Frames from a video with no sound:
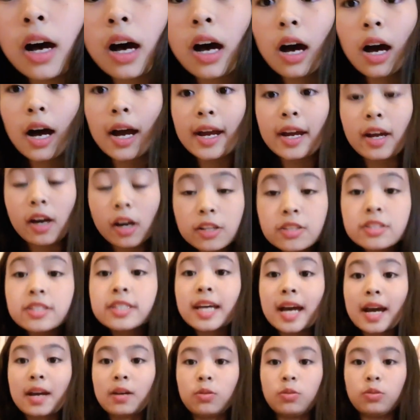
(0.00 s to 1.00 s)
I
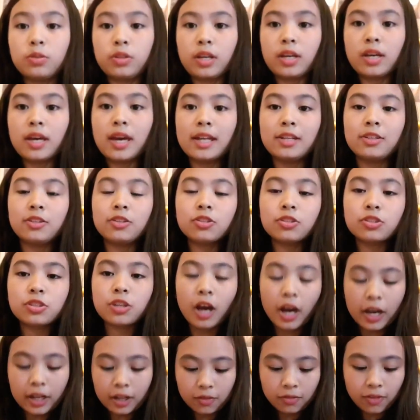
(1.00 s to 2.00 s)
untangled it, and you just
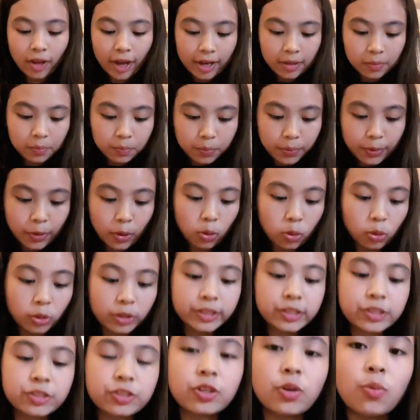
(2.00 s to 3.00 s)
kind of
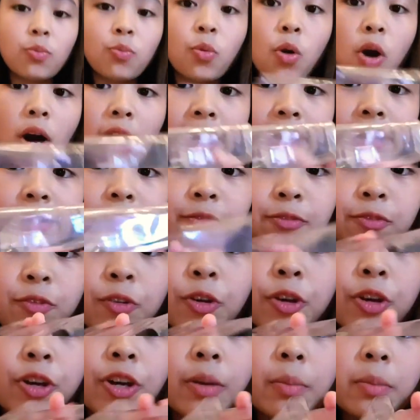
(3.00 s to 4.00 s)
push the wire
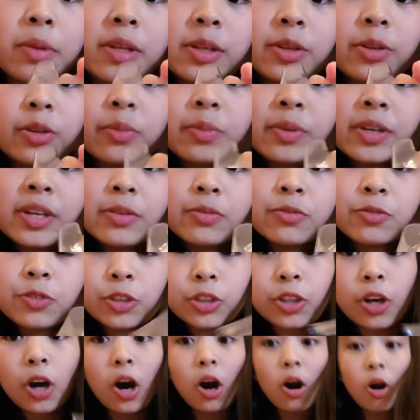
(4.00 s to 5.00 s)
through a little bit
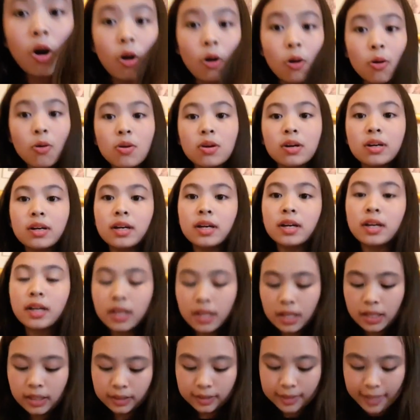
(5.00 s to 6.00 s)
through the hole
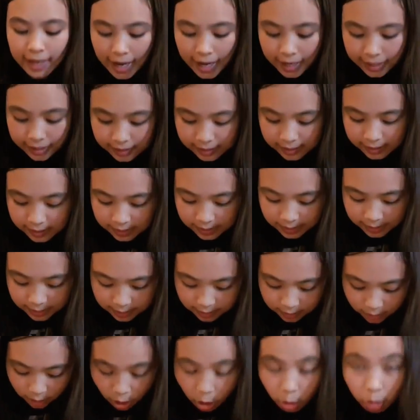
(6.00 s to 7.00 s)
that's
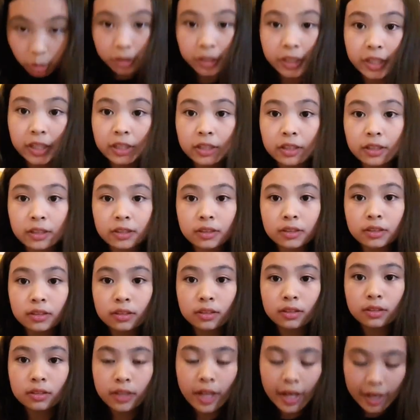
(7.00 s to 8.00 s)
holding
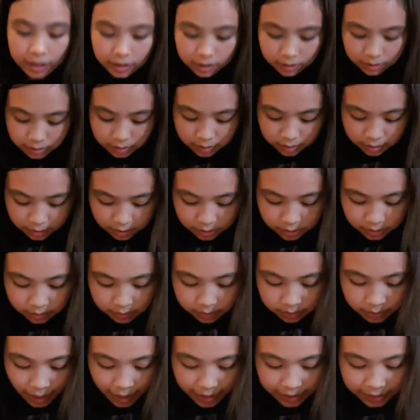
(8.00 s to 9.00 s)
right
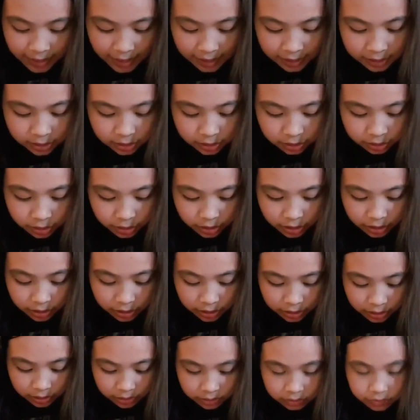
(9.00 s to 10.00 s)
next to
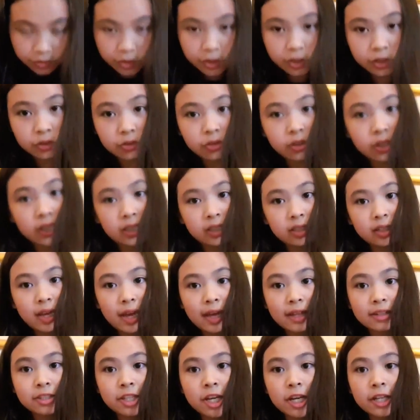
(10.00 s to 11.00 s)
the figurine,
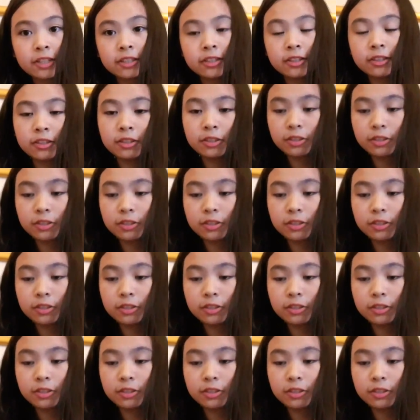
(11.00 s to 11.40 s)
and then